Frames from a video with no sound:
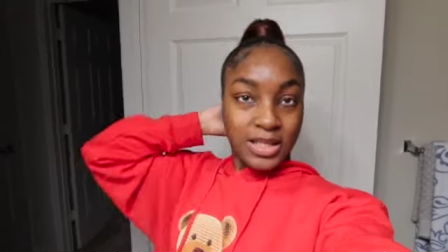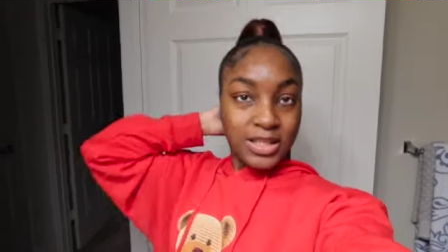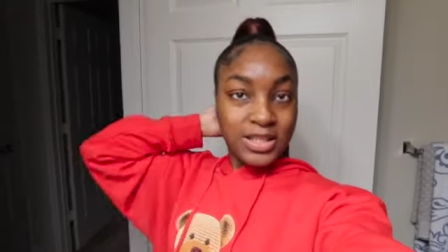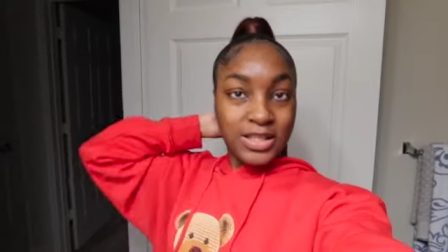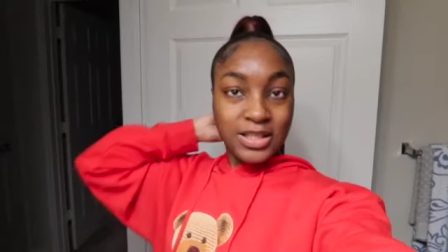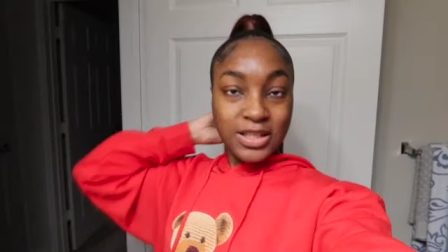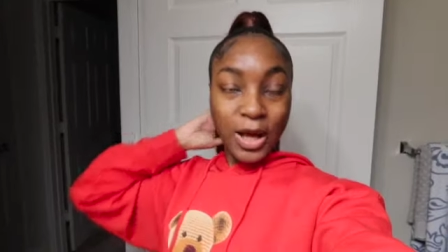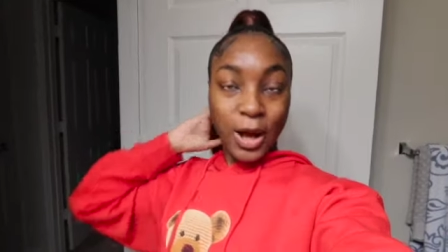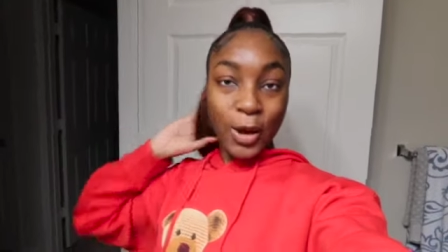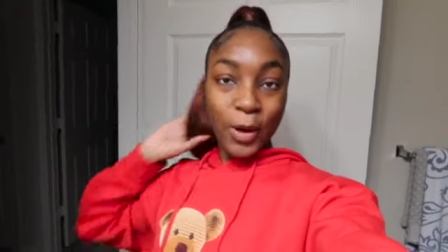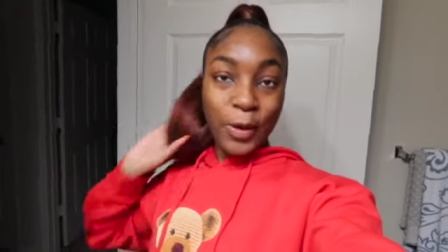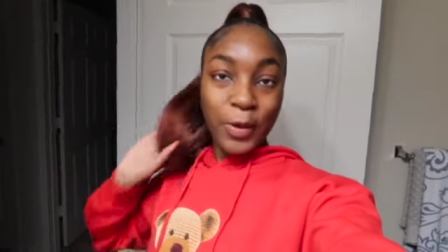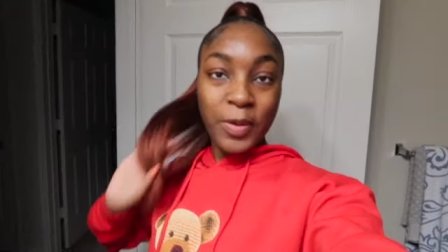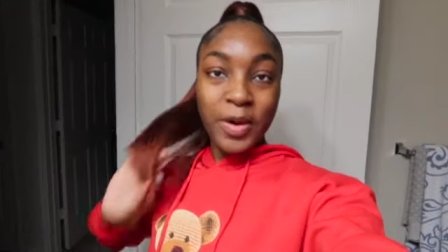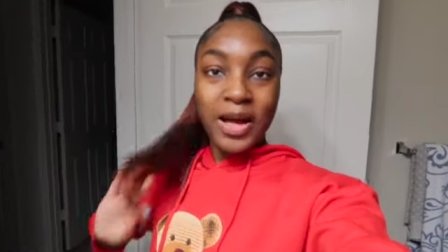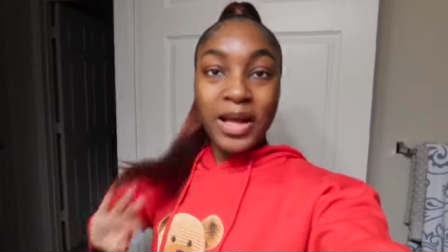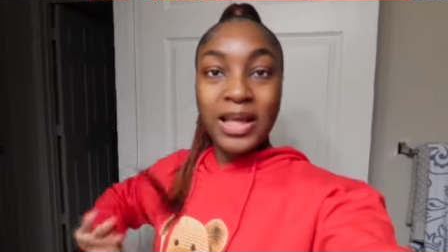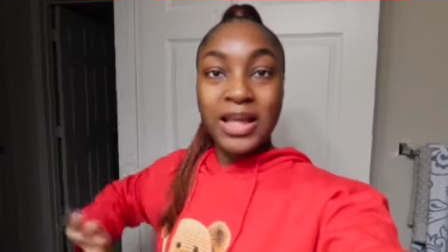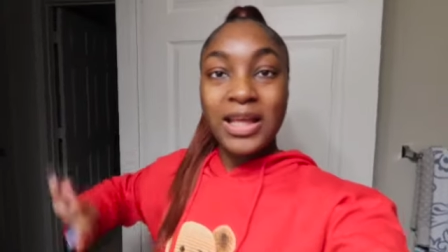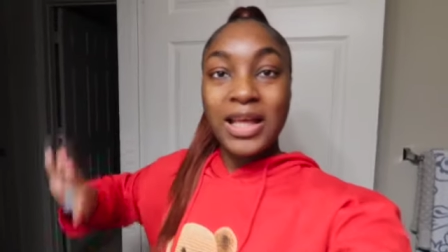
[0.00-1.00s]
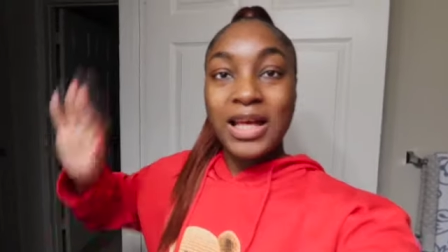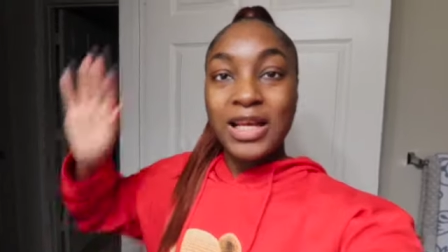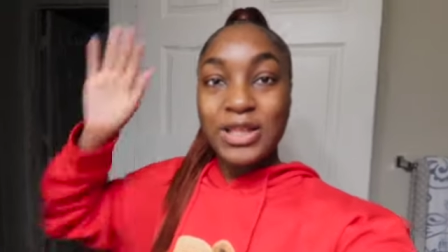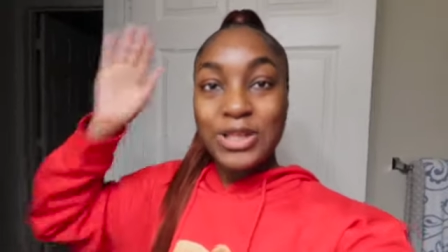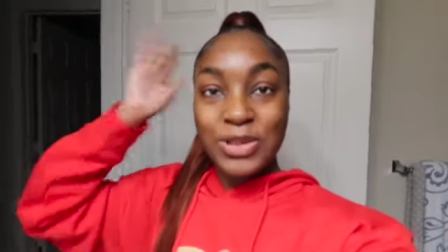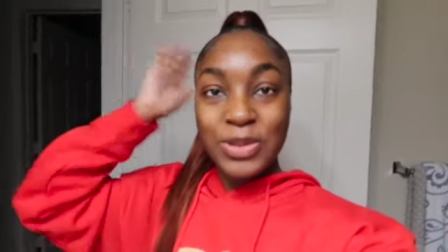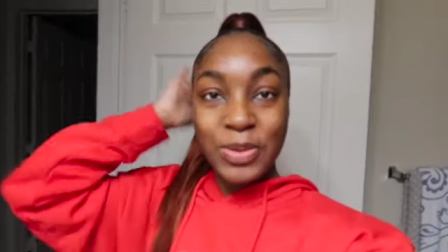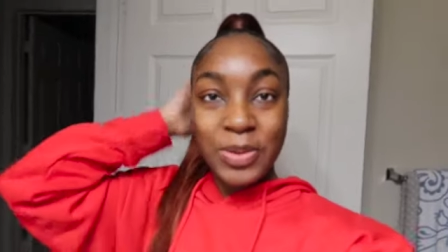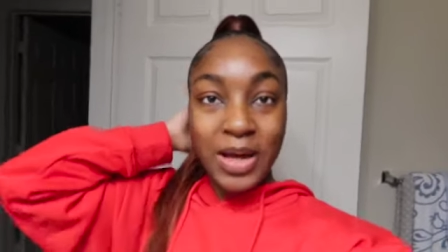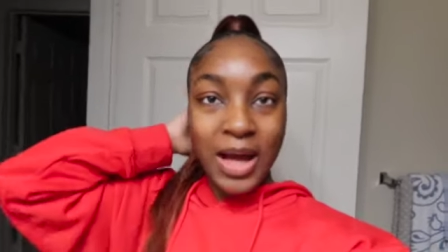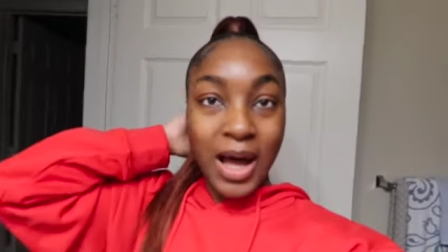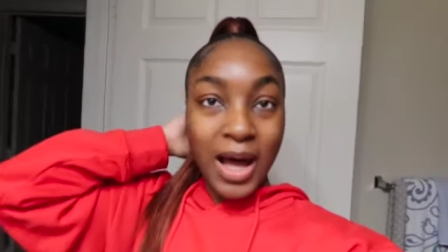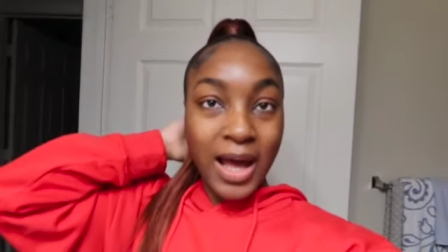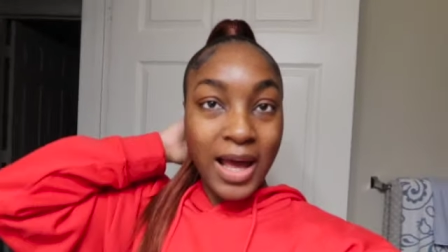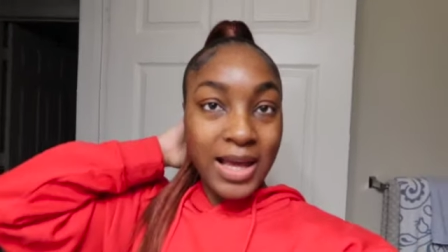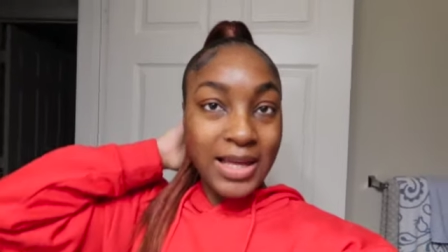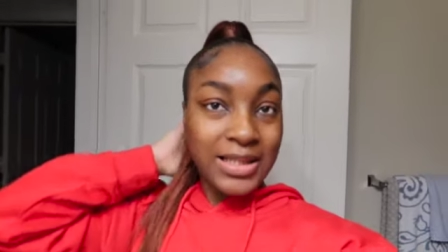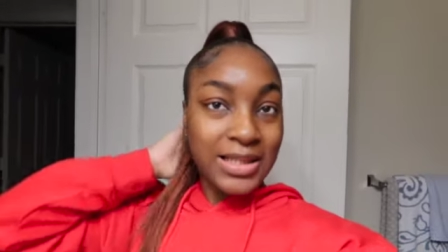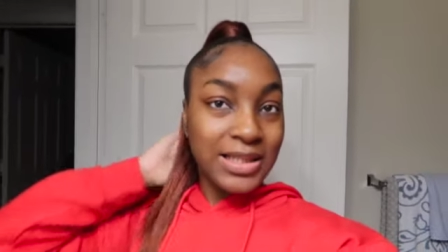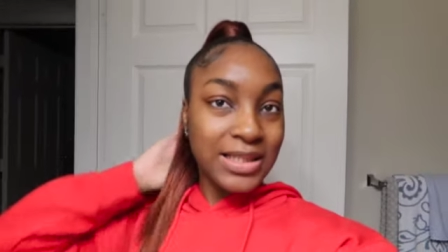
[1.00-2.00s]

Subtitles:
So yes, you guys,